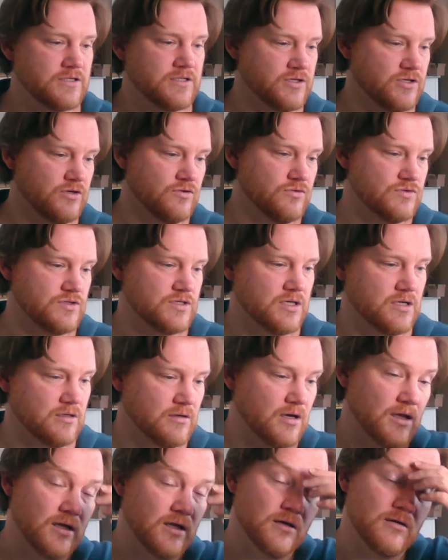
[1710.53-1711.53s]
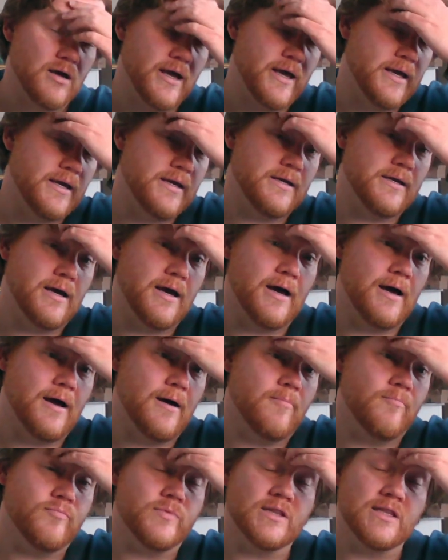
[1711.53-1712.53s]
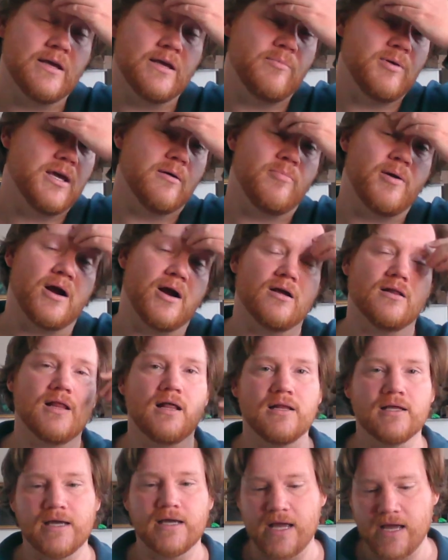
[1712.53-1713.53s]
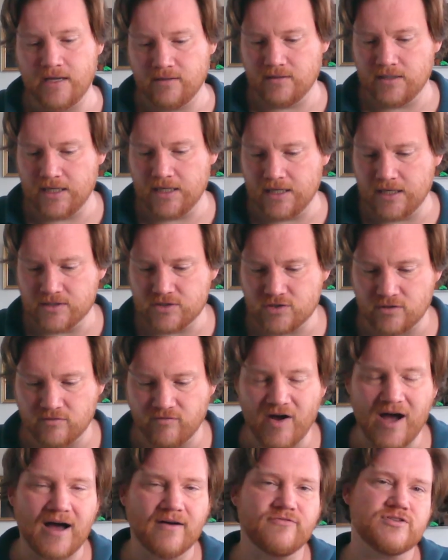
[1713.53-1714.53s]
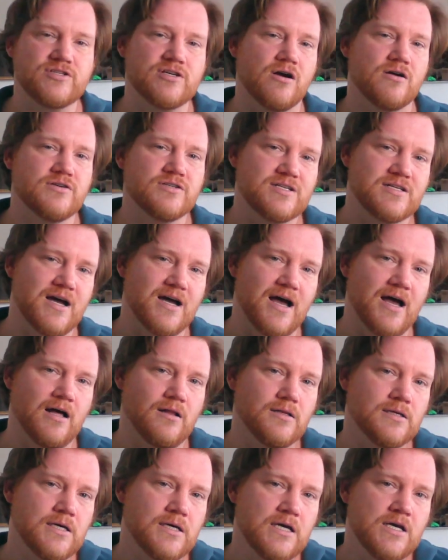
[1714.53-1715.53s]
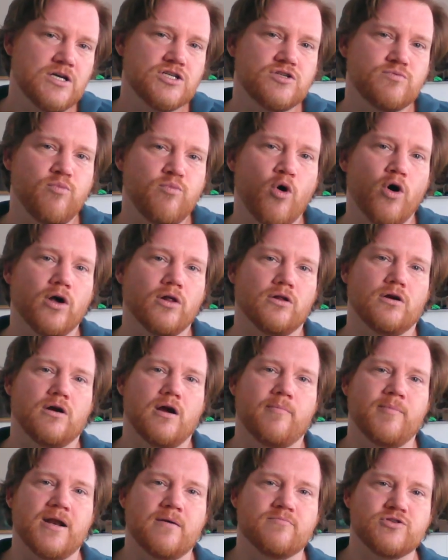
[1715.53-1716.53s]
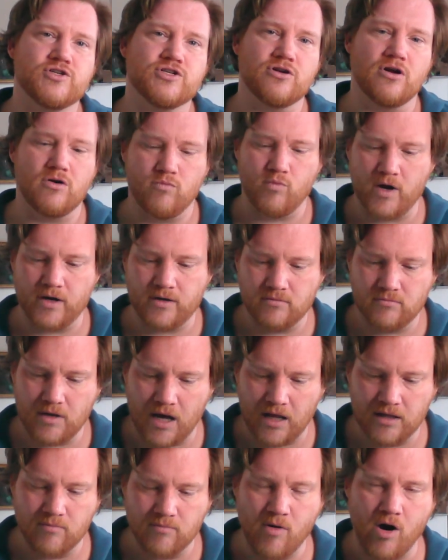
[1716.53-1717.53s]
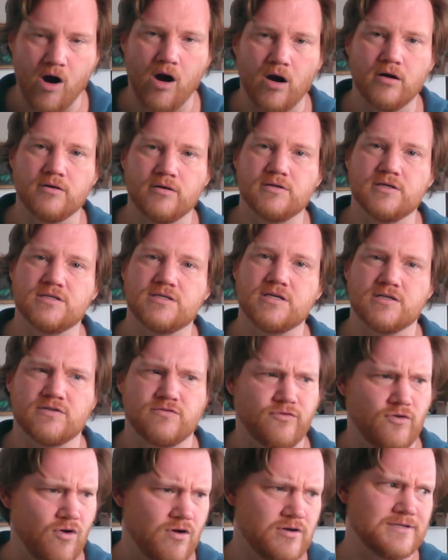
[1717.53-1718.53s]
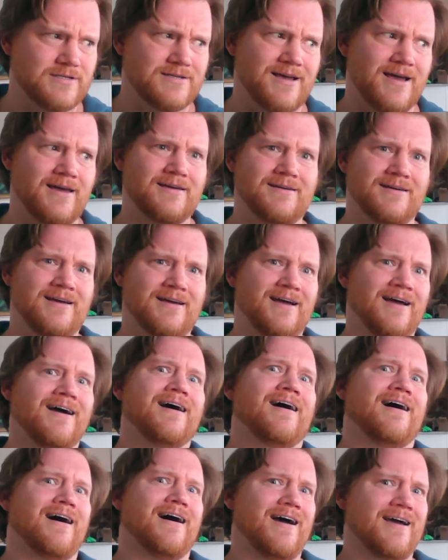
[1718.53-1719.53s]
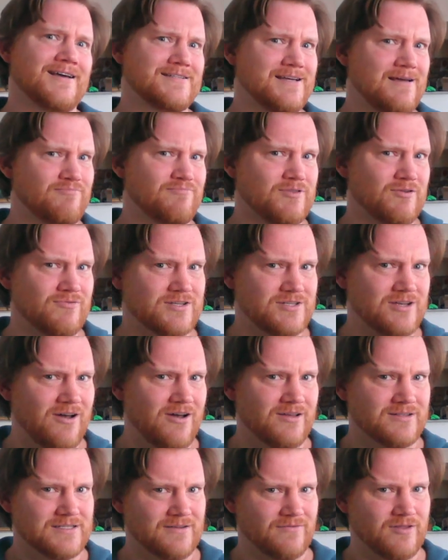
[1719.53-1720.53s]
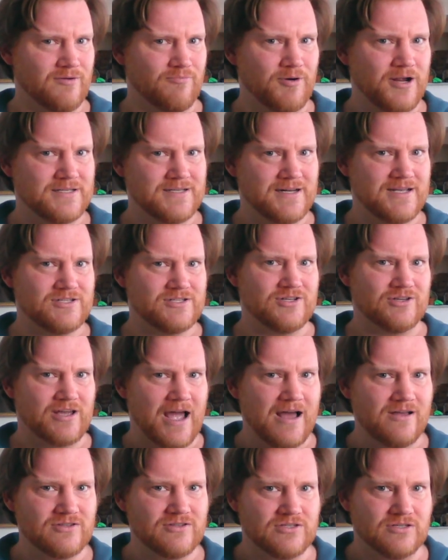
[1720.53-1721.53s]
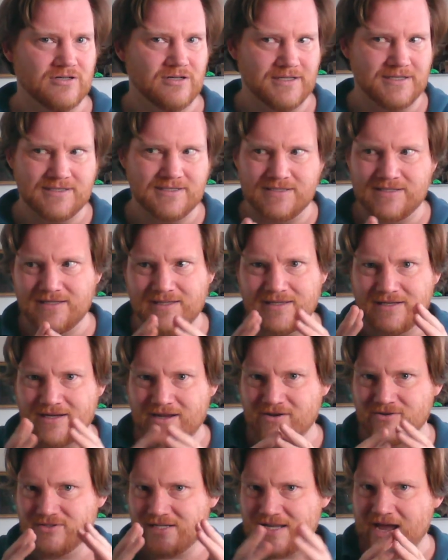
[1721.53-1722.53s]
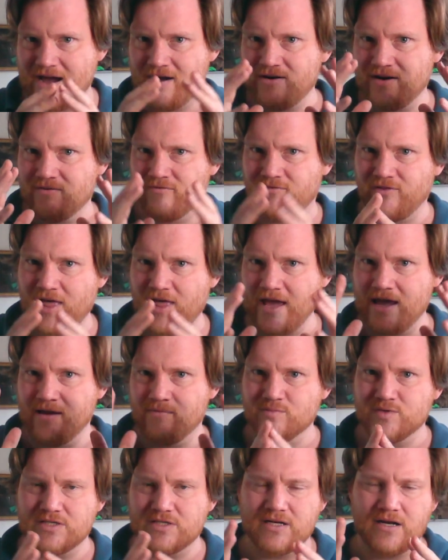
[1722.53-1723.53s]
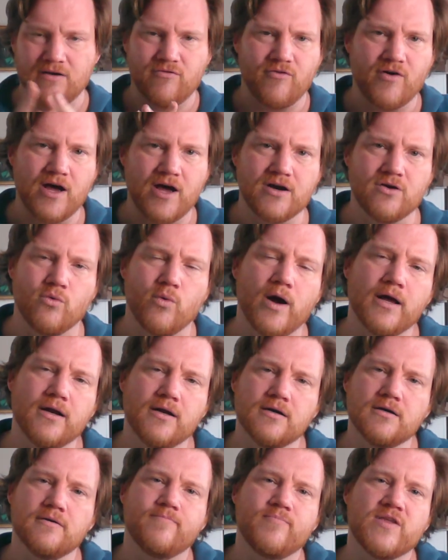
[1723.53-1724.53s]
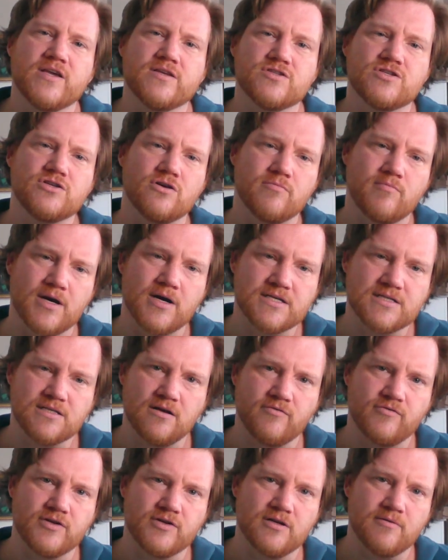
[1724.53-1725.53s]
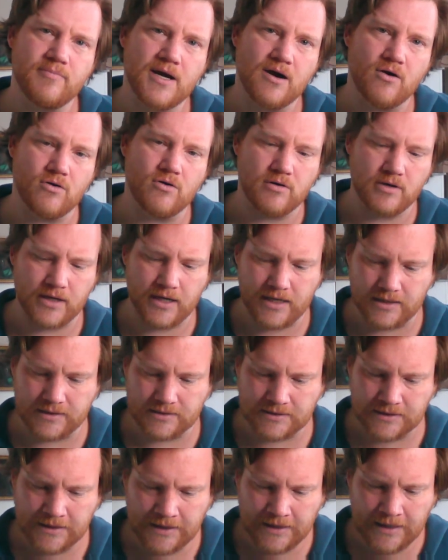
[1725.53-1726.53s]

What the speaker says: to use a Libya parallel again, a sort of Haftar-style spoiler. I mean, I'm sure what Al-Omar says, of course I accept the results of the presidential council until it goes down in flames and I find a way to insert myself into power again.